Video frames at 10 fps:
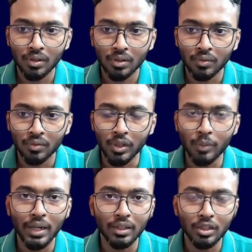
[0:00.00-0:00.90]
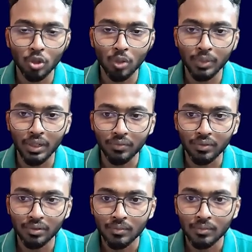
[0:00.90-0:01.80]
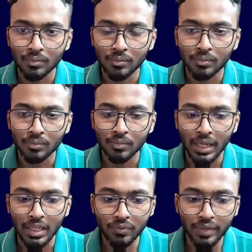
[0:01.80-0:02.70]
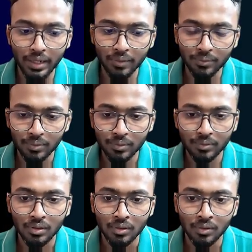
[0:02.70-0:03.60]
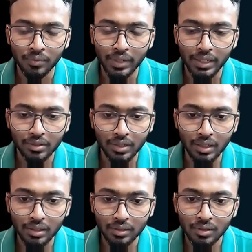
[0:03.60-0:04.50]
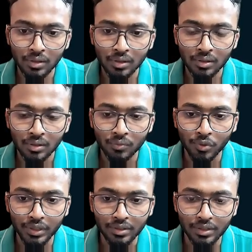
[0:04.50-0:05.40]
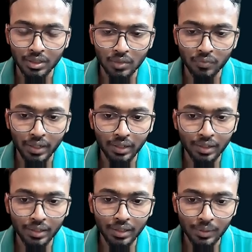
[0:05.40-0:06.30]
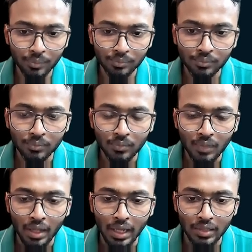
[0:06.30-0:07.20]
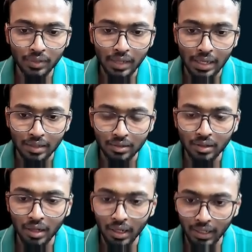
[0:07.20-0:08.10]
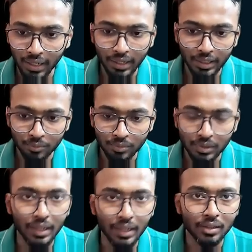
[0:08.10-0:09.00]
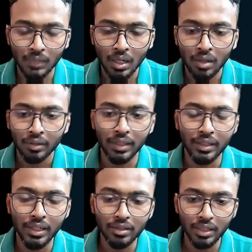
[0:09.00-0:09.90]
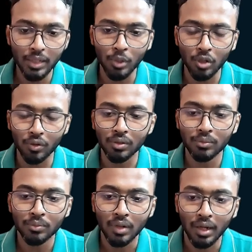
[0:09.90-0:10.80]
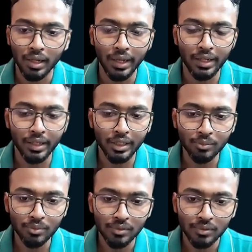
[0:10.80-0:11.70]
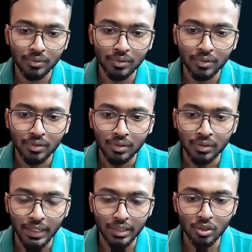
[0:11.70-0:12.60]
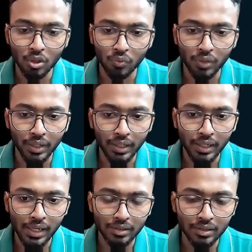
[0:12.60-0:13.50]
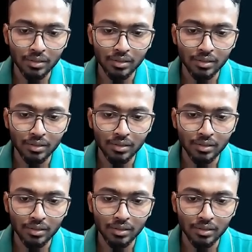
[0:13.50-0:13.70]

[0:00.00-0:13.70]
will be at the top left, as we have flex start for this justify content as well as align items, right? Then let's keep our align items, that is our vertical axis,